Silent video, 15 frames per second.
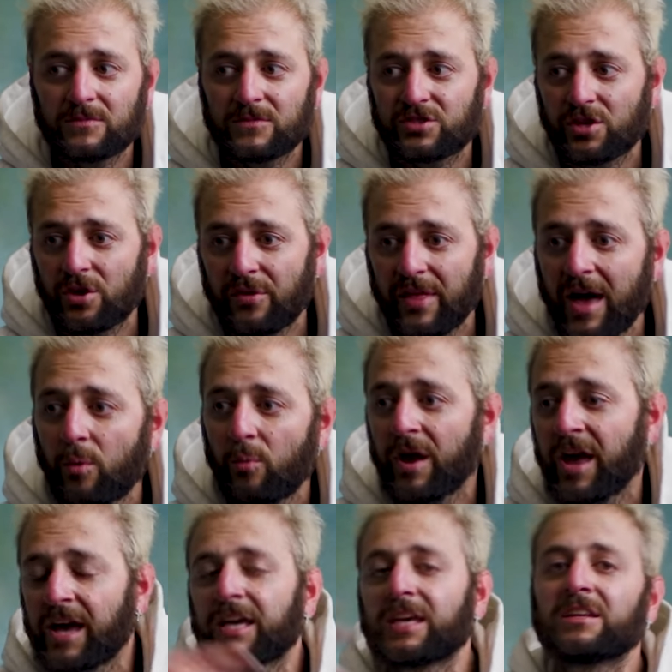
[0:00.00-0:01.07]
so that
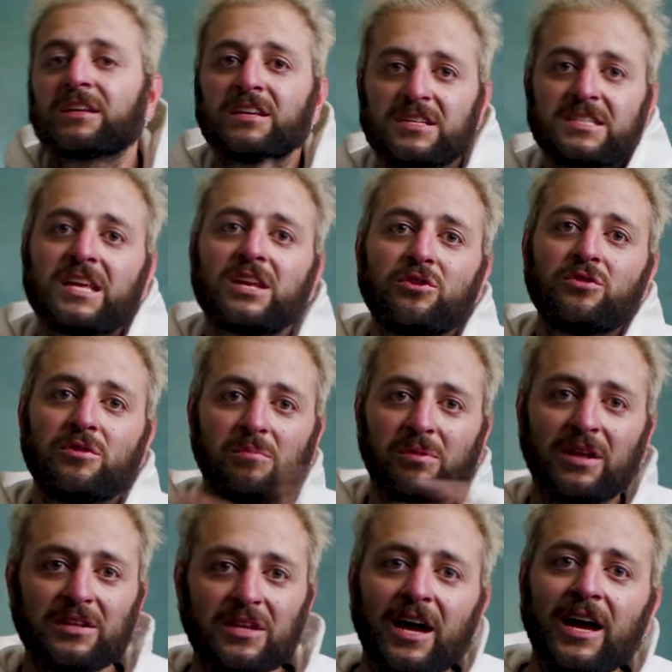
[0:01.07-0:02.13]
way I can continue the
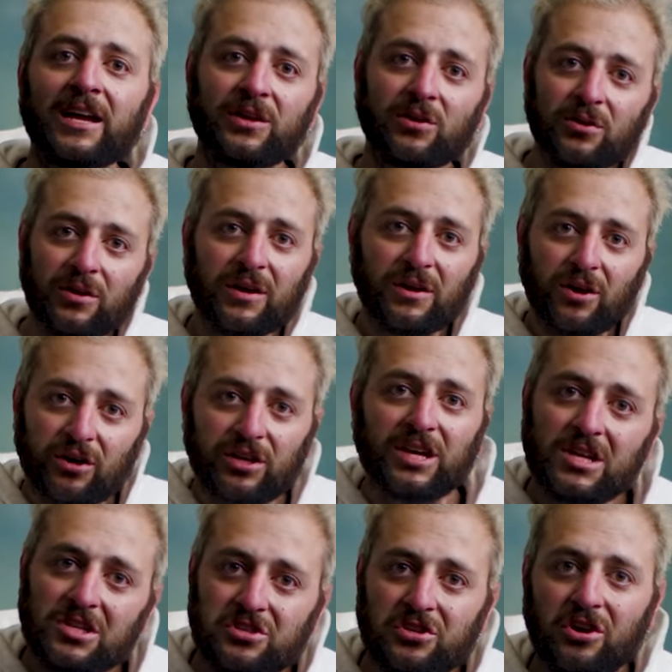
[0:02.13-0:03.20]
bloodline and our
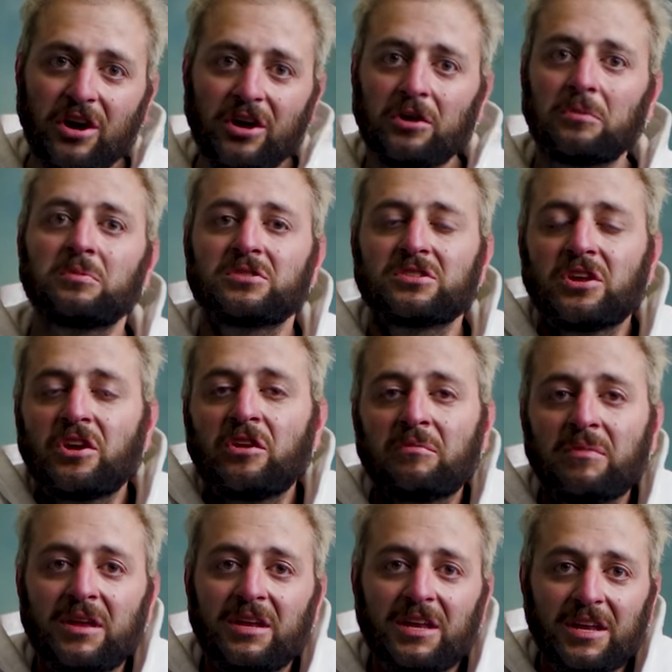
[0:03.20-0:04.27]
kids are 100%
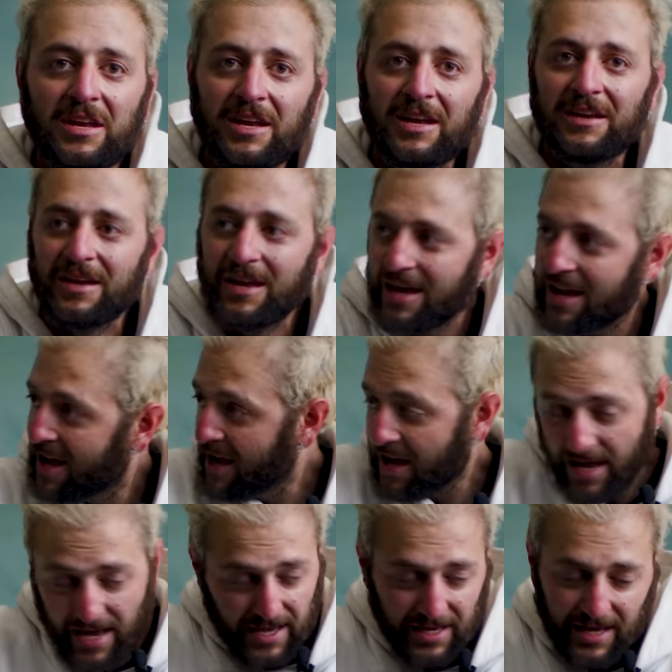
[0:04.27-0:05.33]
Armenian and
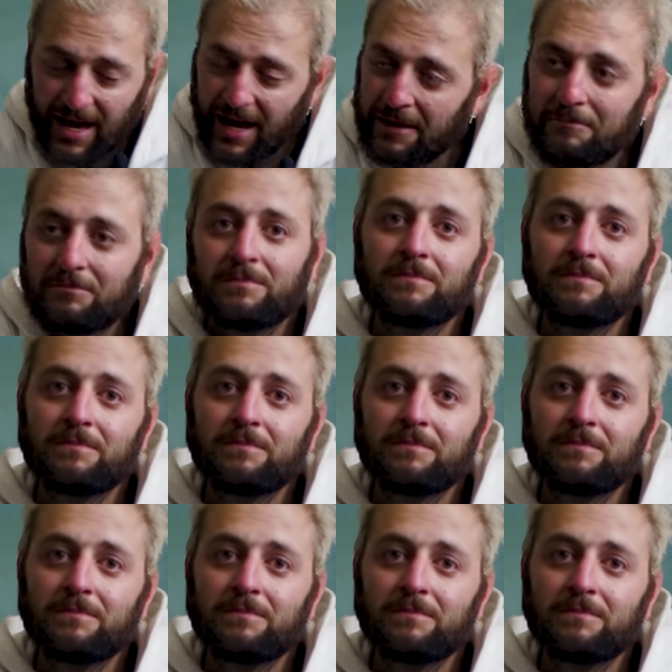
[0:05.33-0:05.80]
yeah.